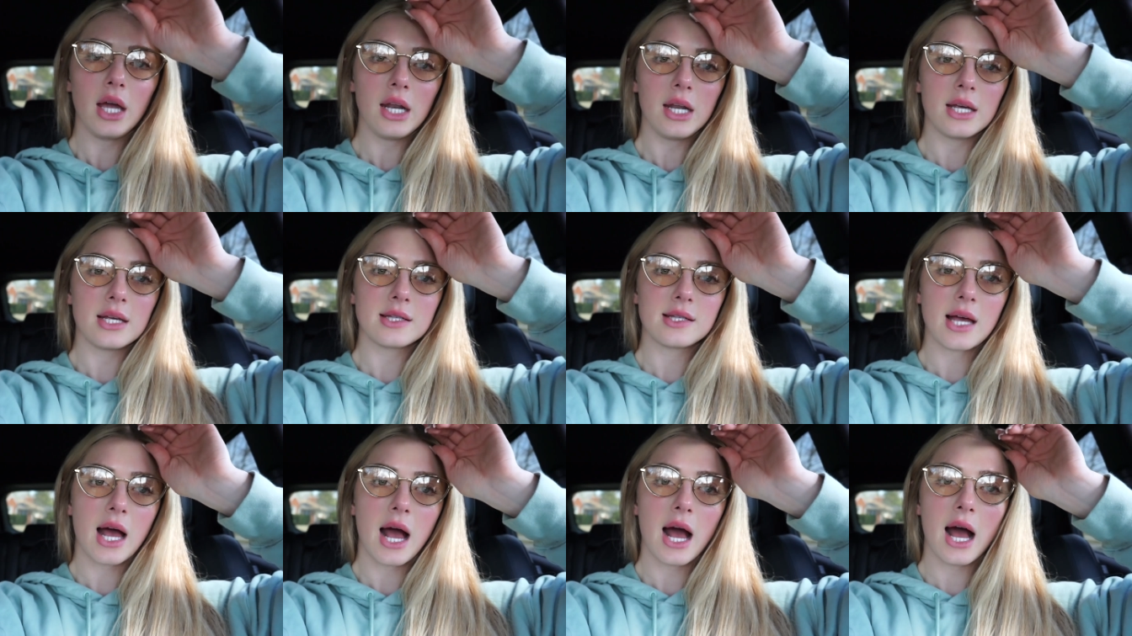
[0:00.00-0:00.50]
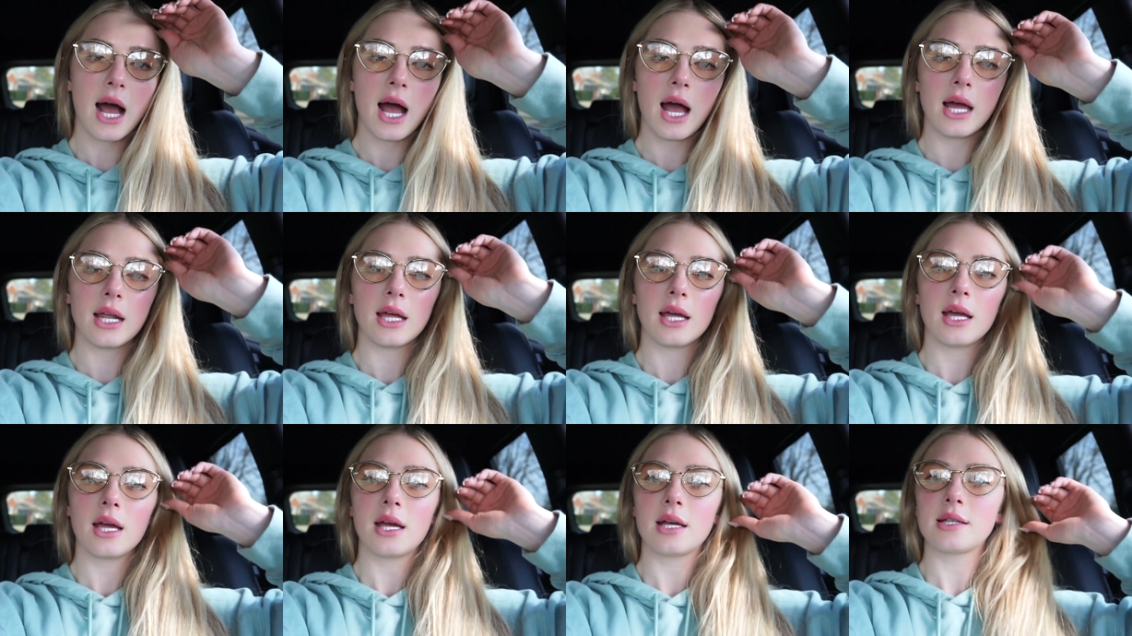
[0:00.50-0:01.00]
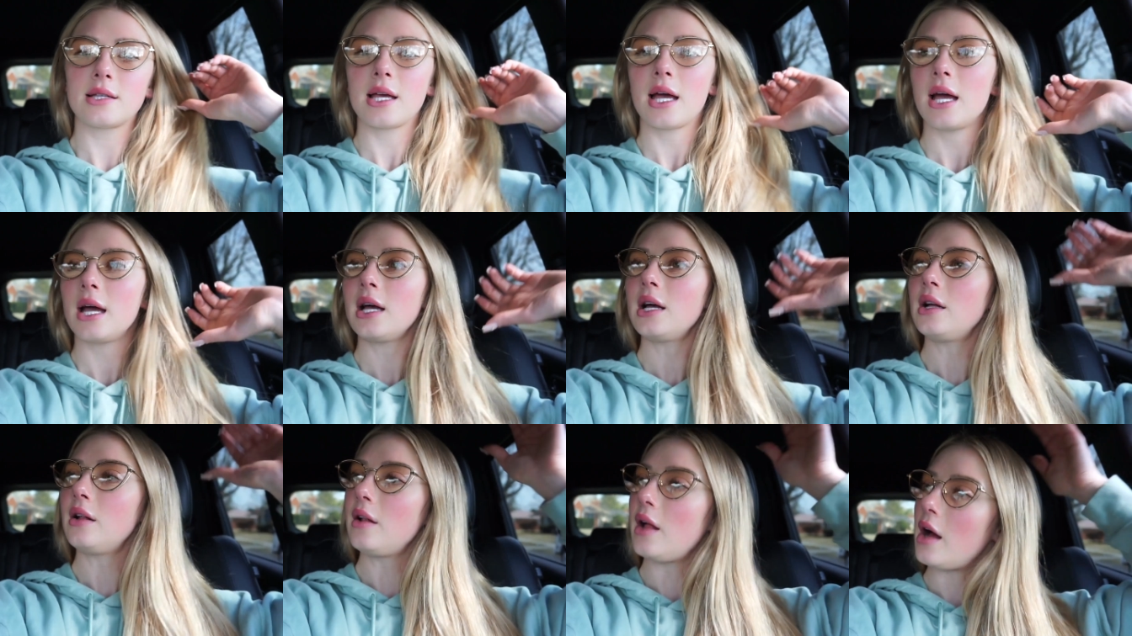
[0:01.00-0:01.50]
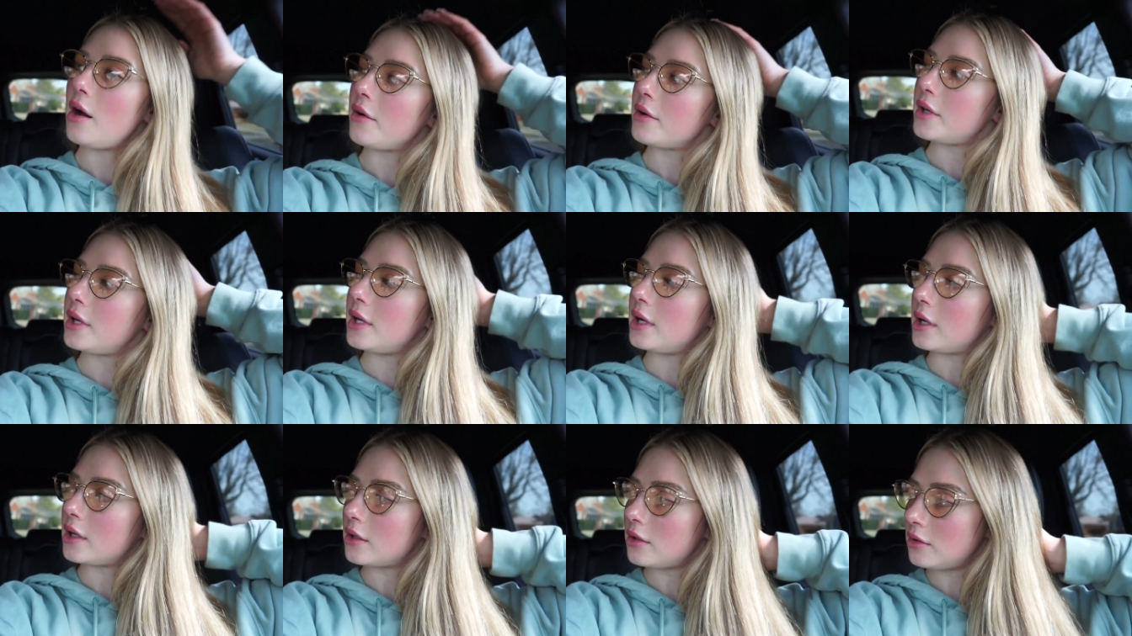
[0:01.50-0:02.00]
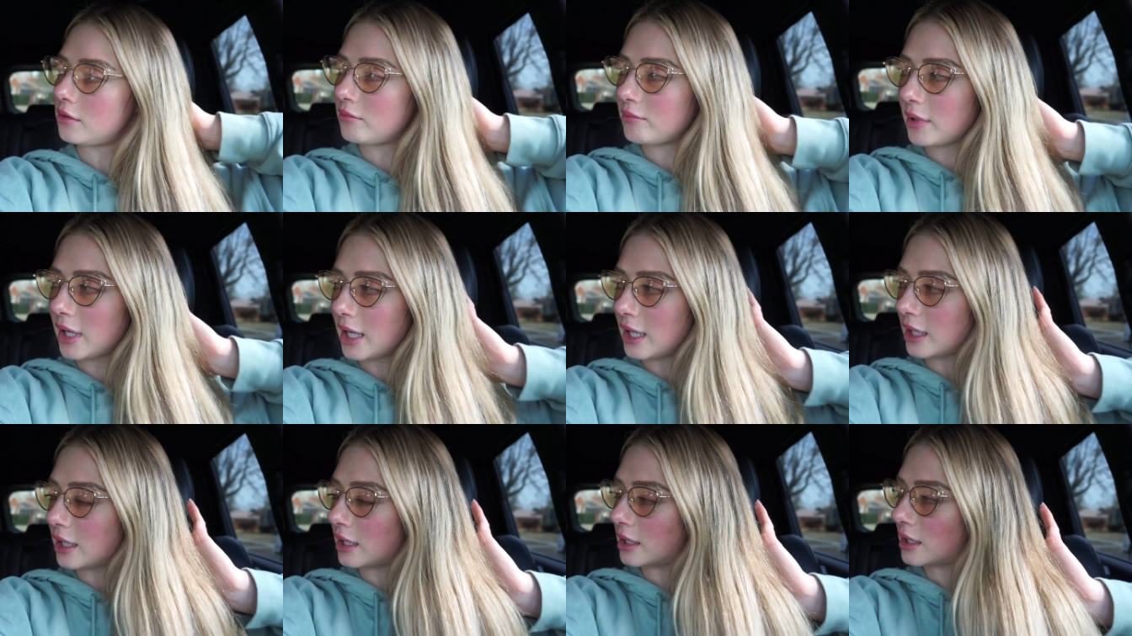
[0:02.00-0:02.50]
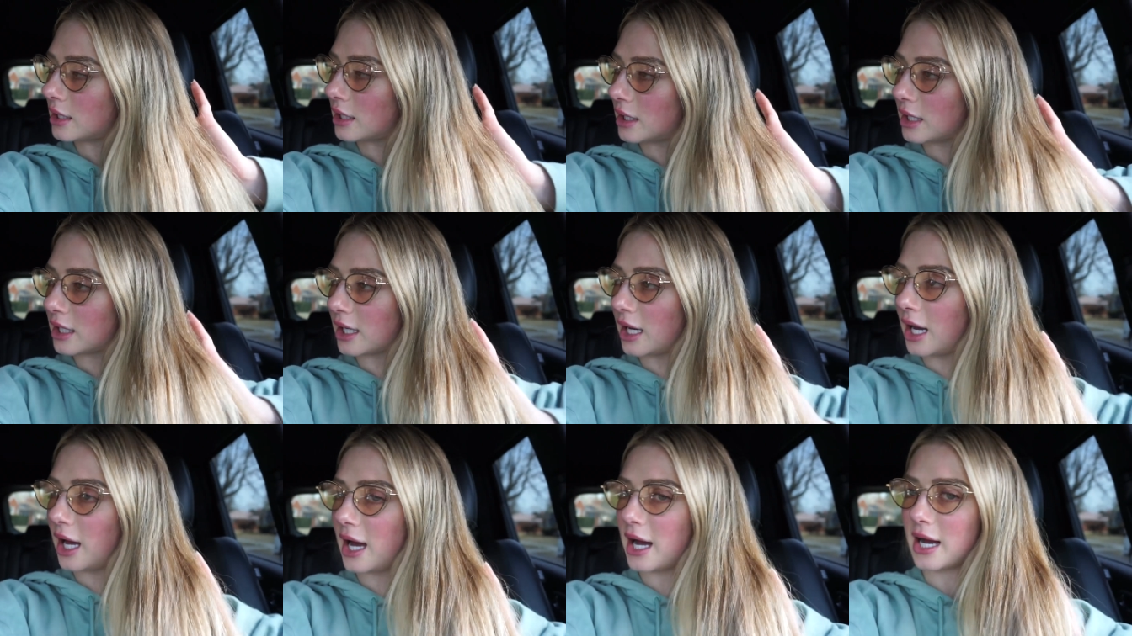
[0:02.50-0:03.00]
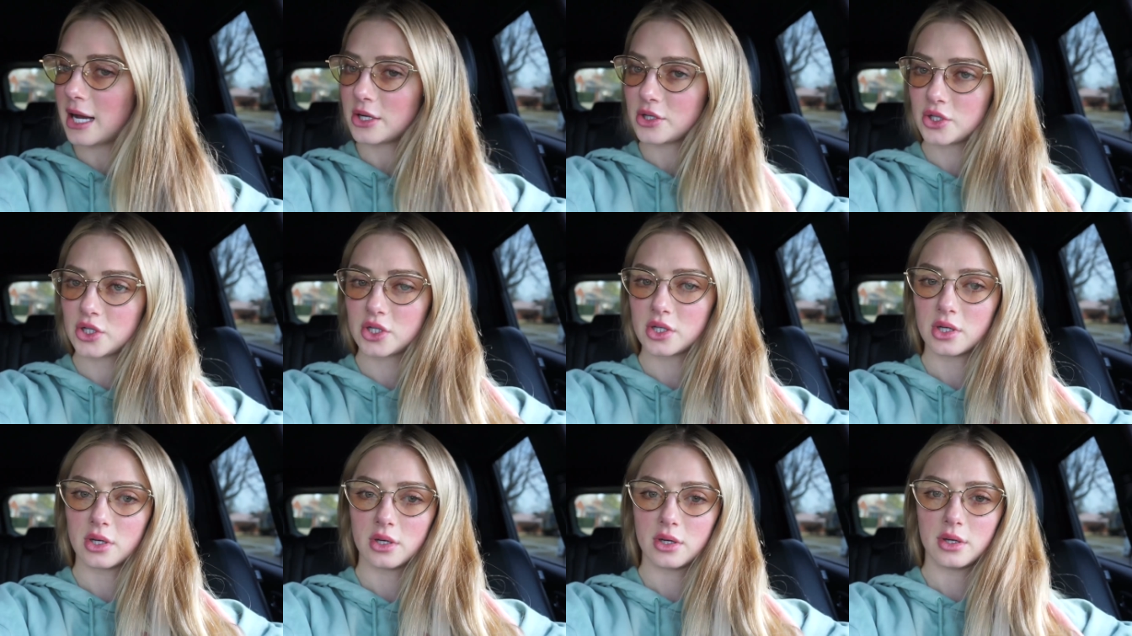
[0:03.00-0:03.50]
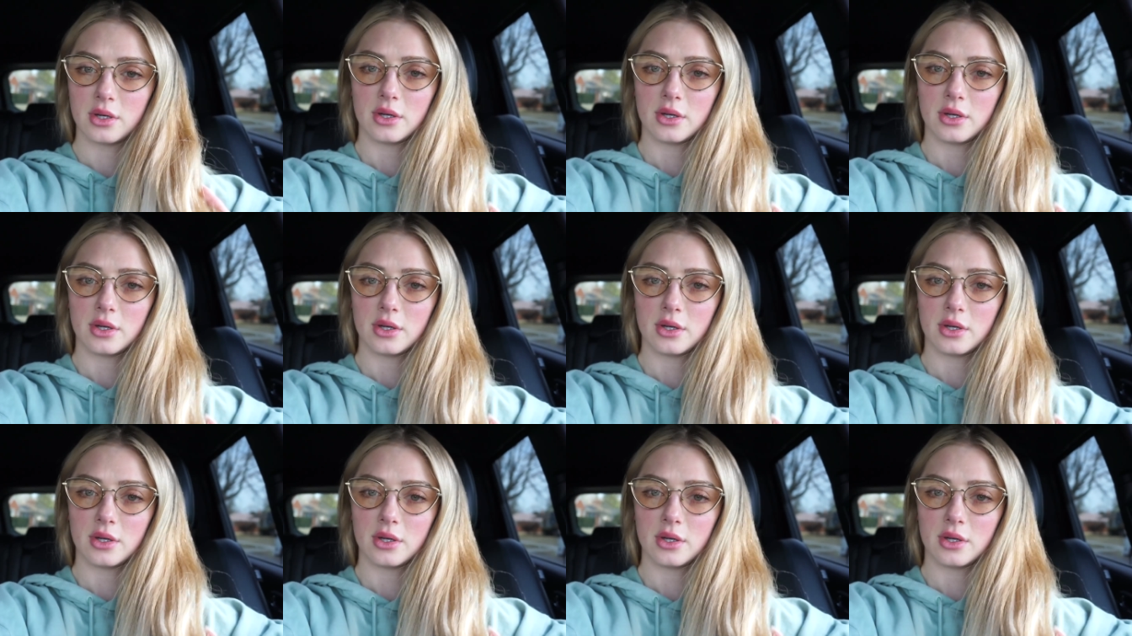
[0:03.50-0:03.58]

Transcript: It is hot as hell out here. Oh my gosh.